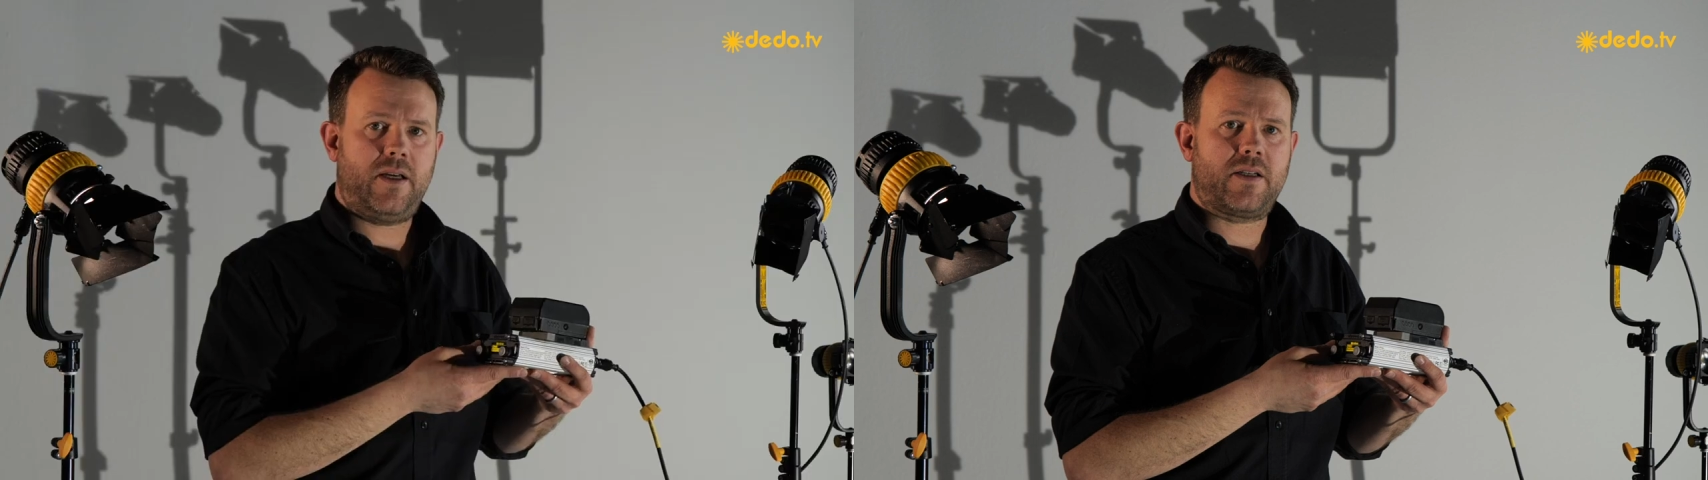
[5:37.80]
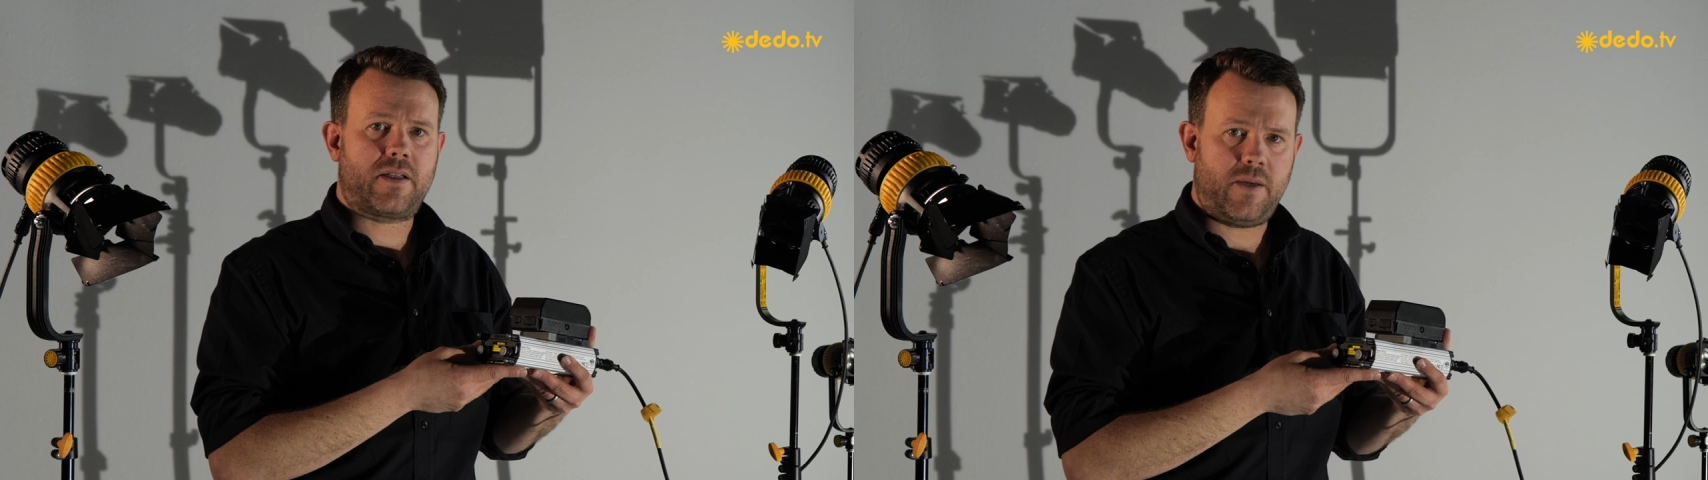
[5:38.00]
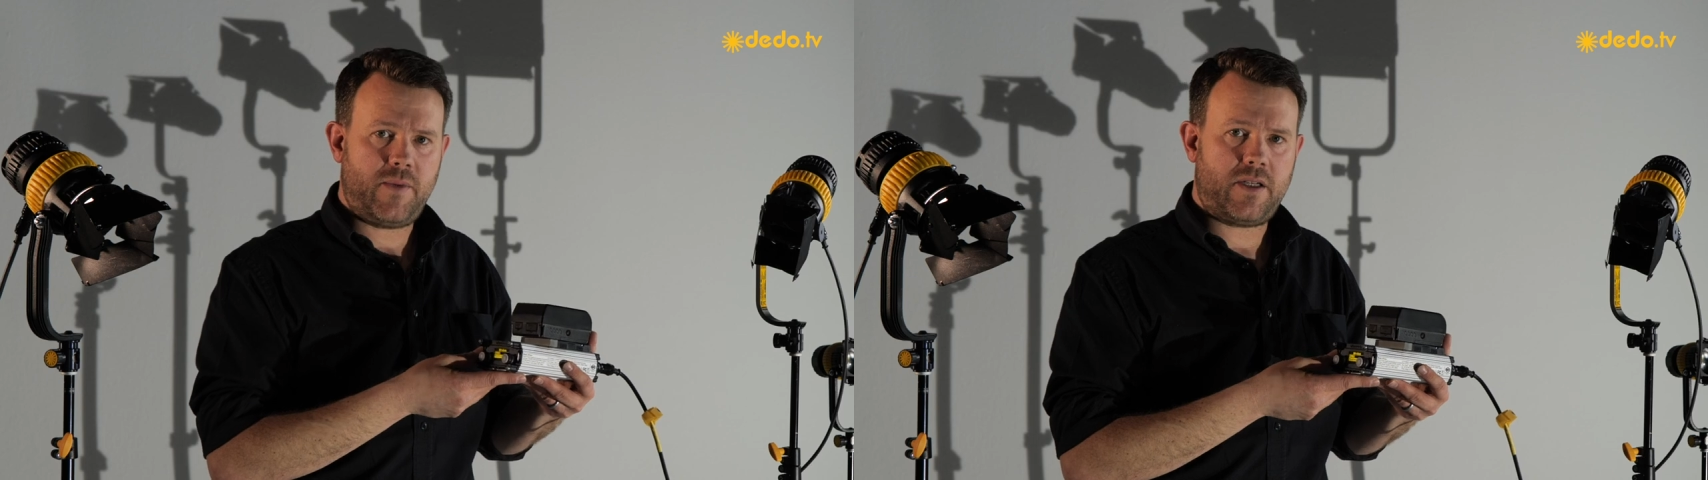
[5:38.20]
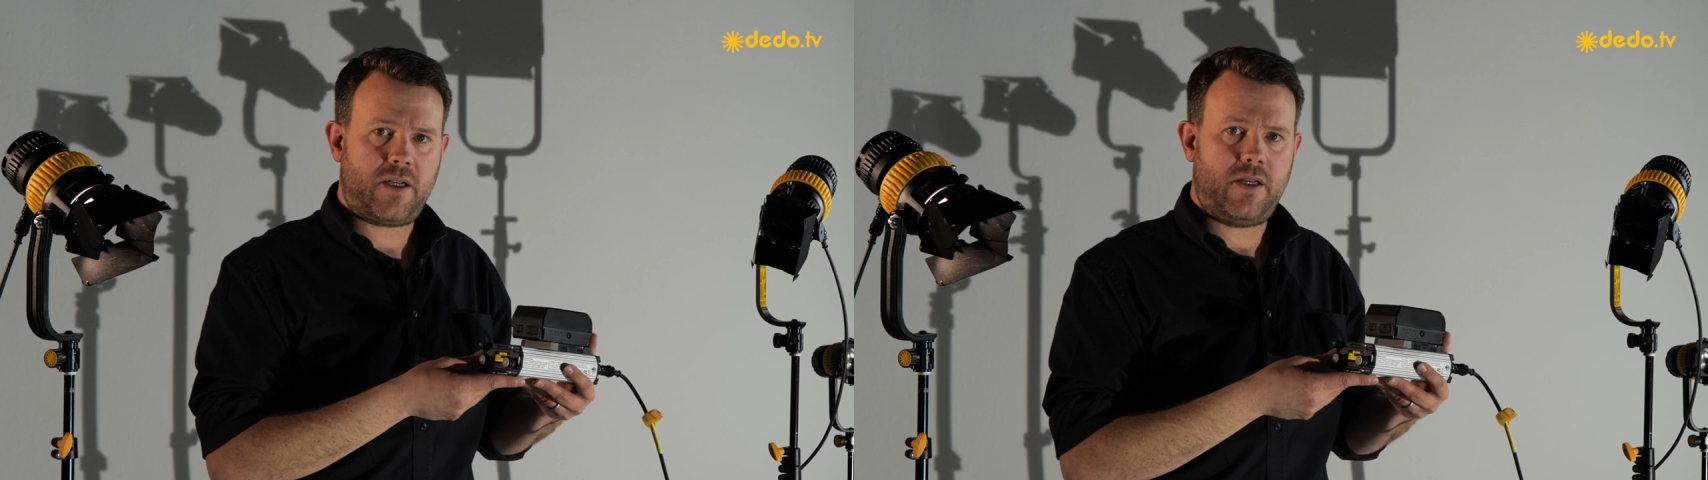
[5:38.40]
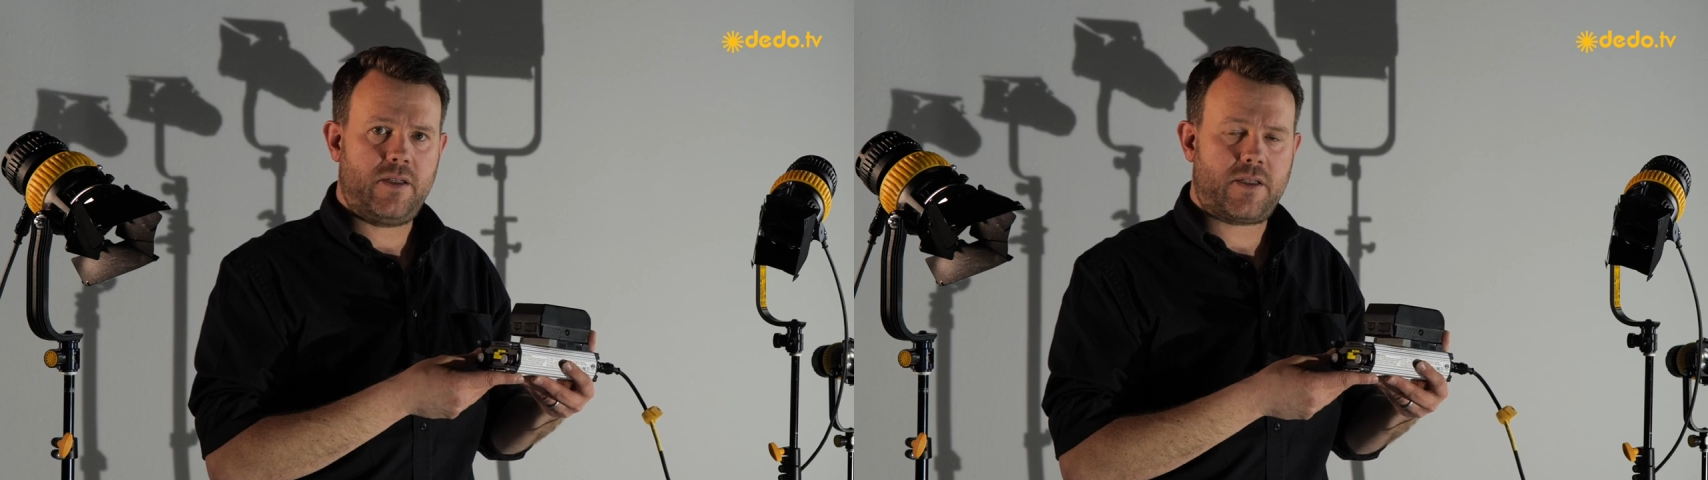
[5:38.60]
entertainment
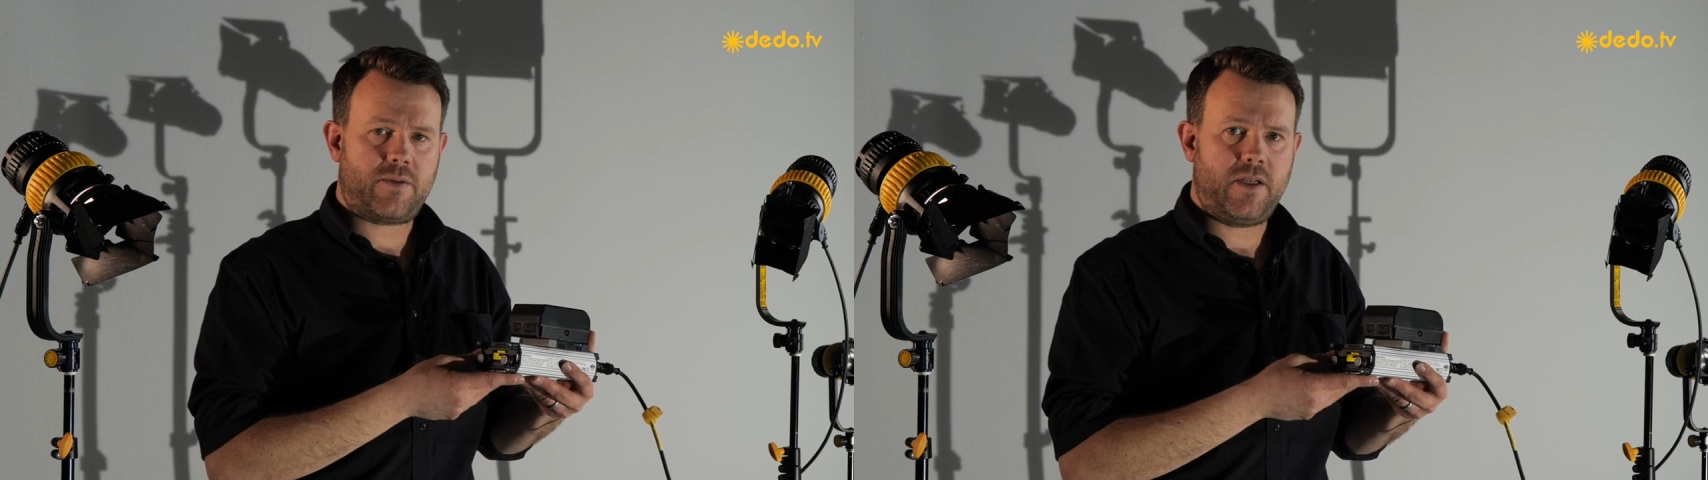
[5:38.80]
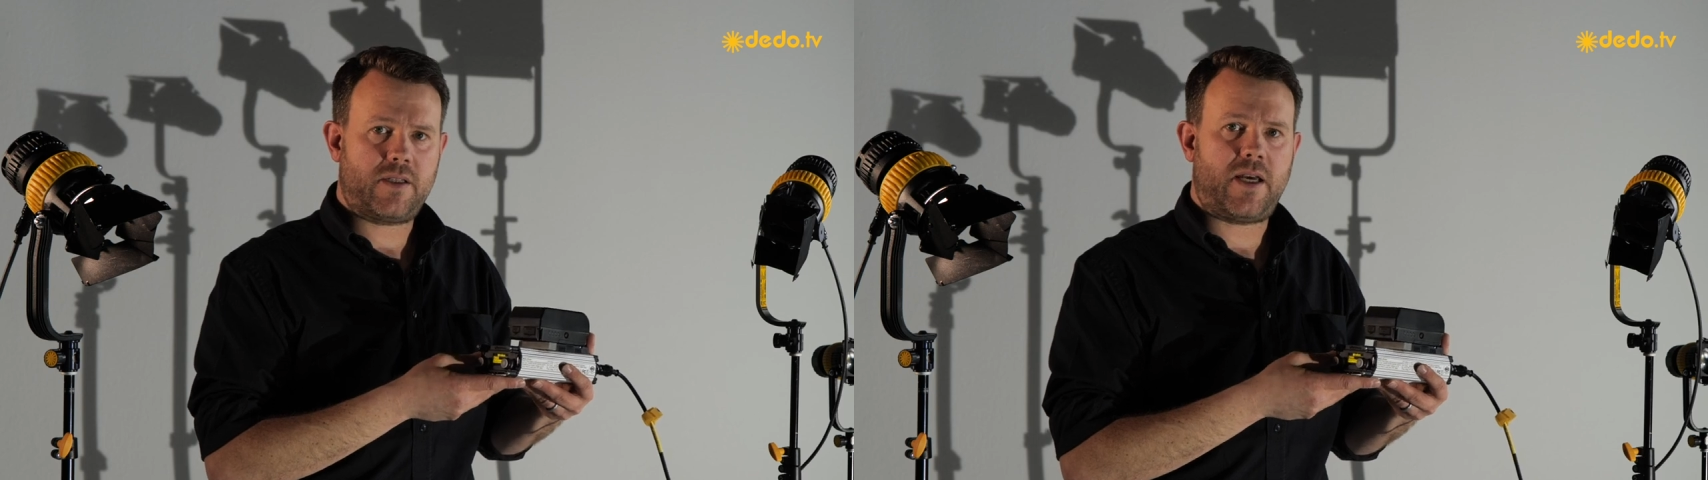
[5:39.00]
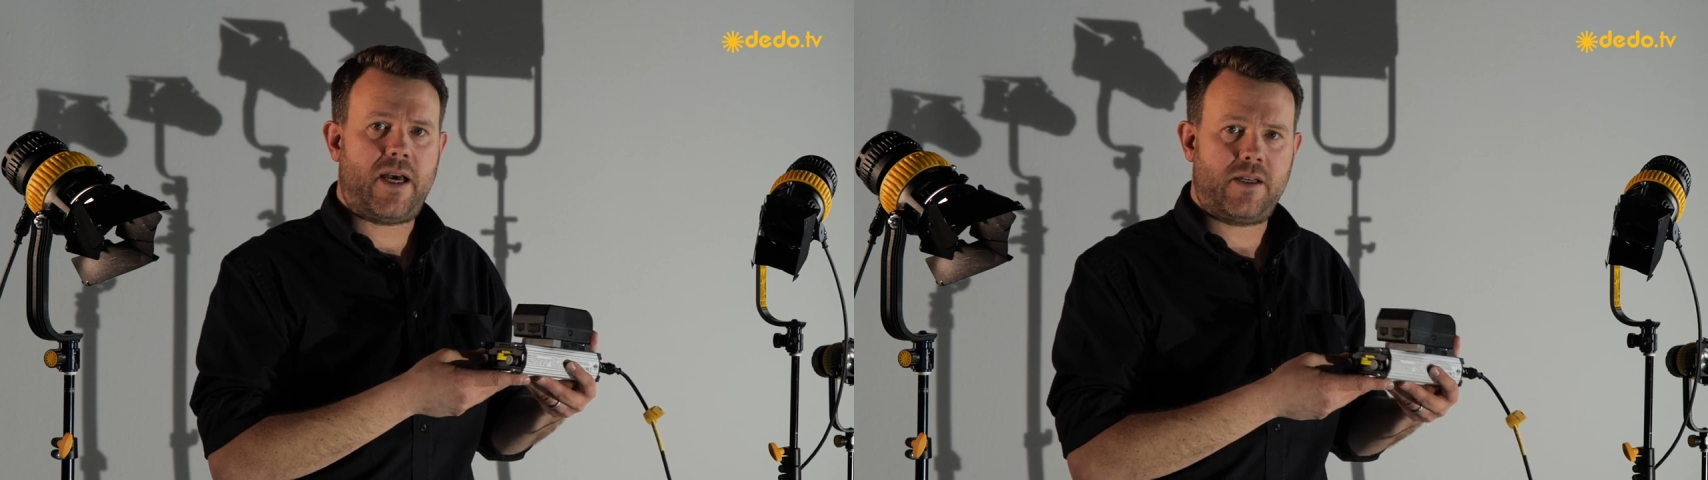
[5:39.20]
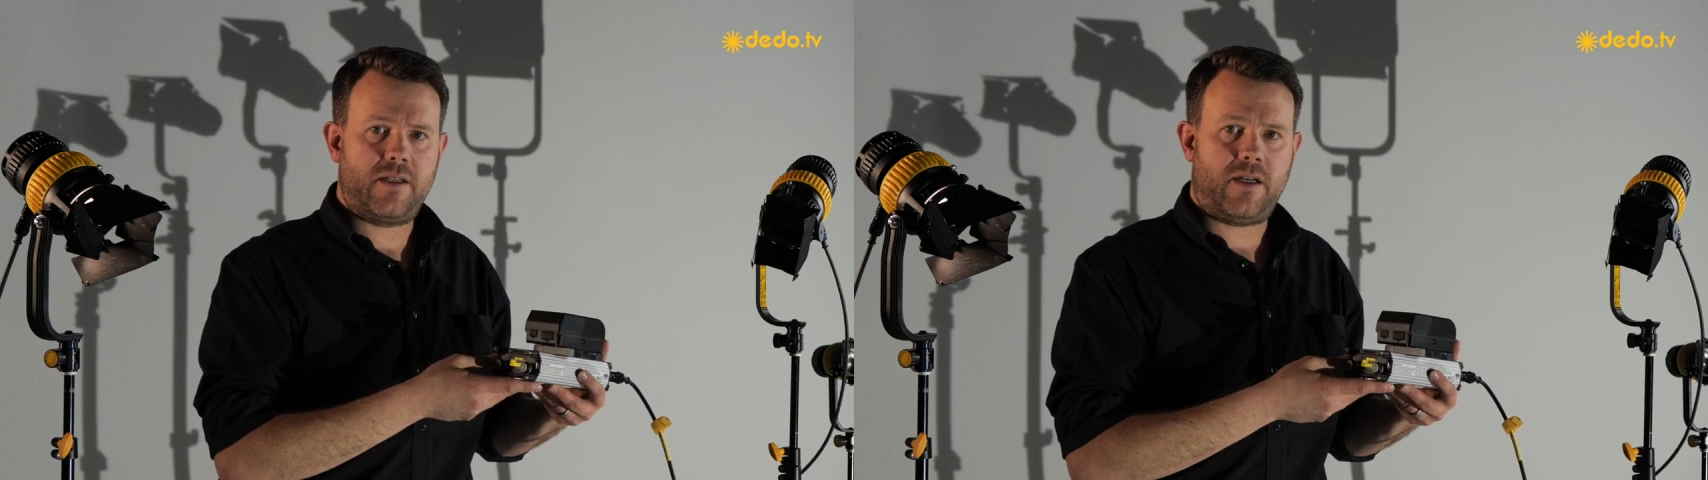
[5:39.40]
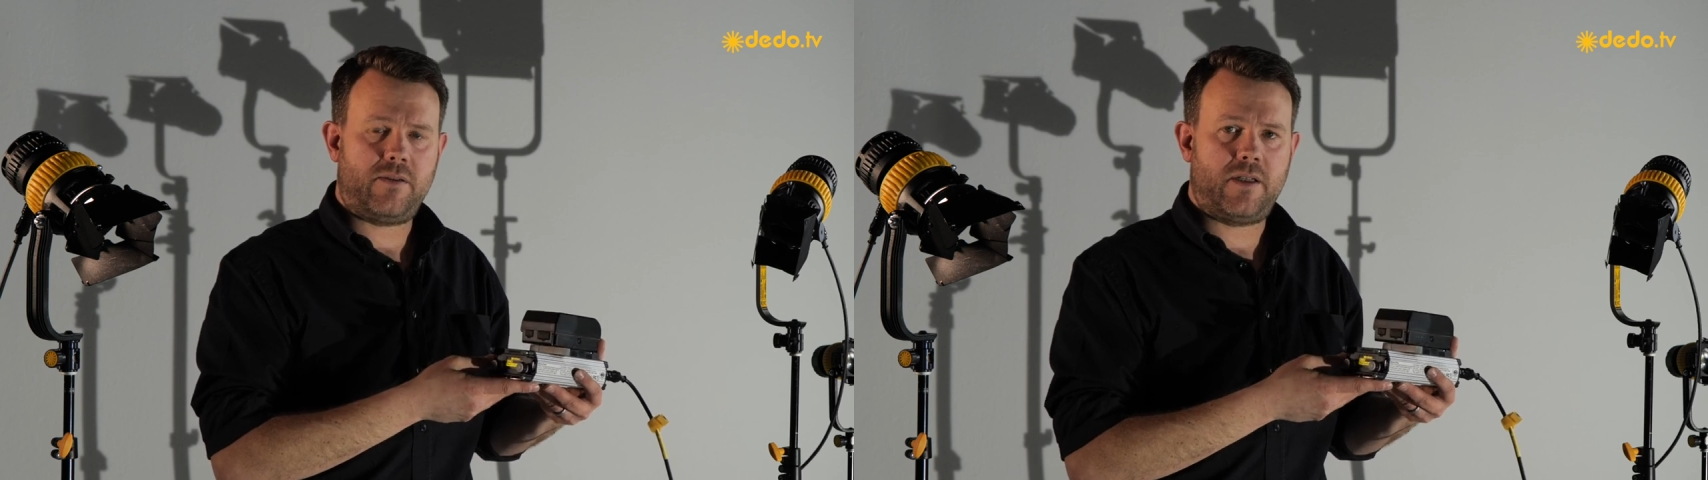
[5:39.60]
industries and
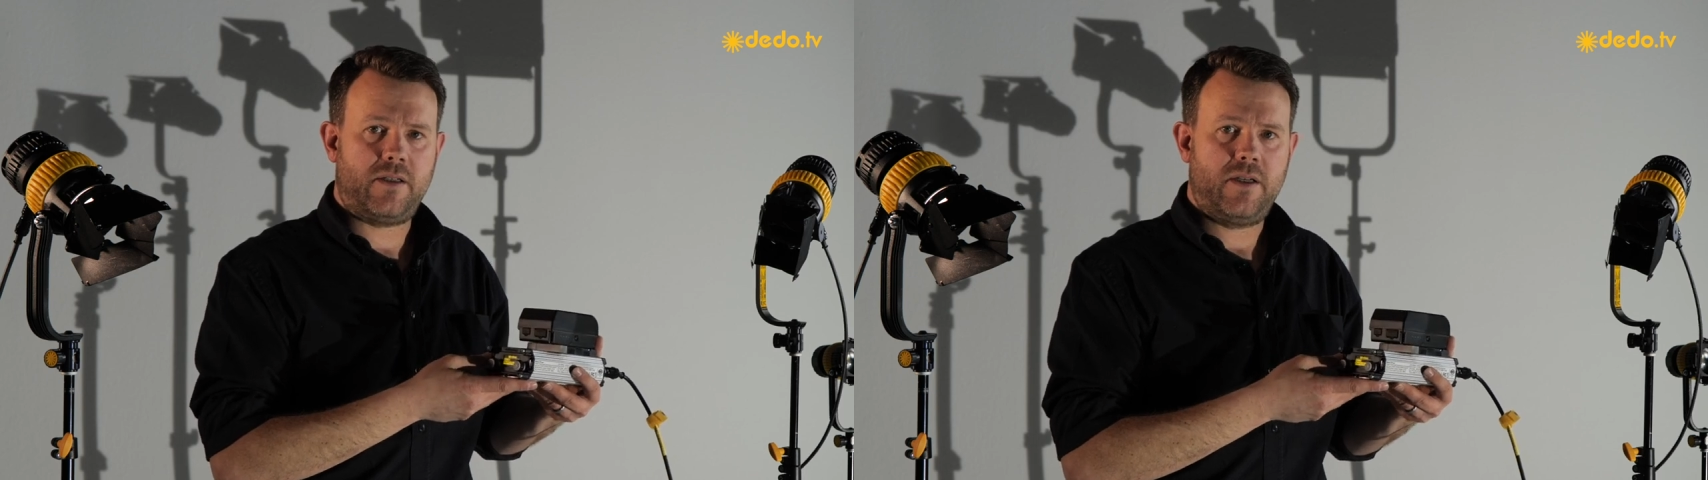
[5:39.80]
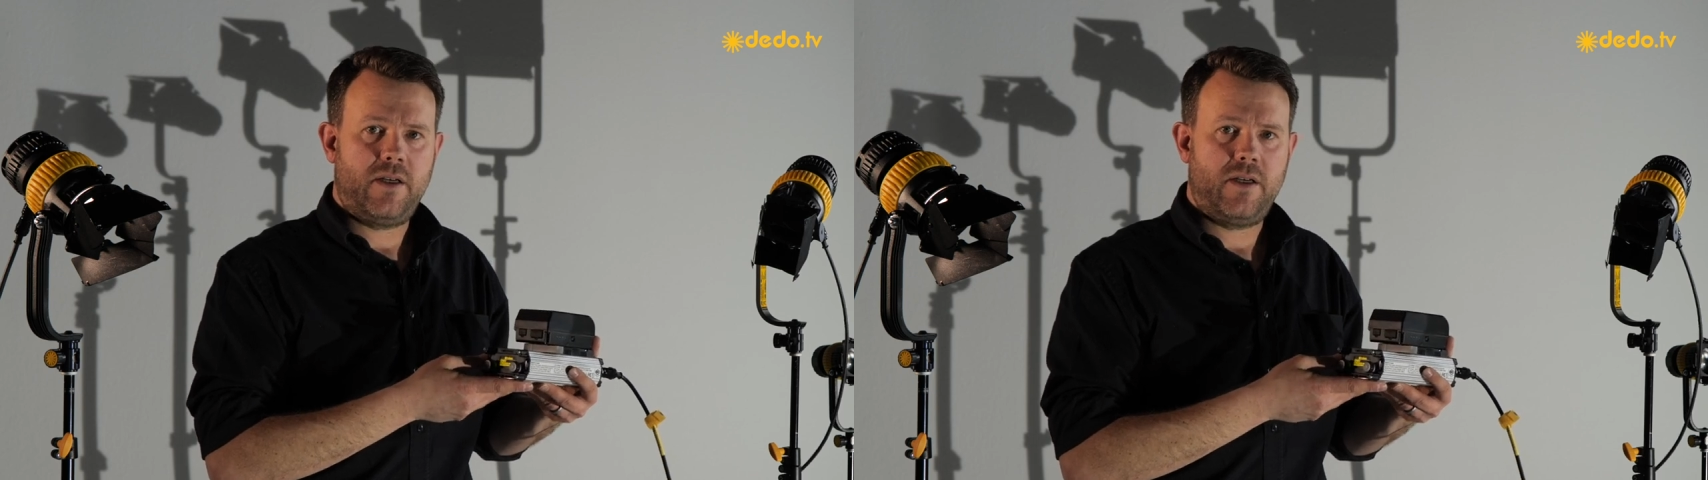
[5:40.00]
in our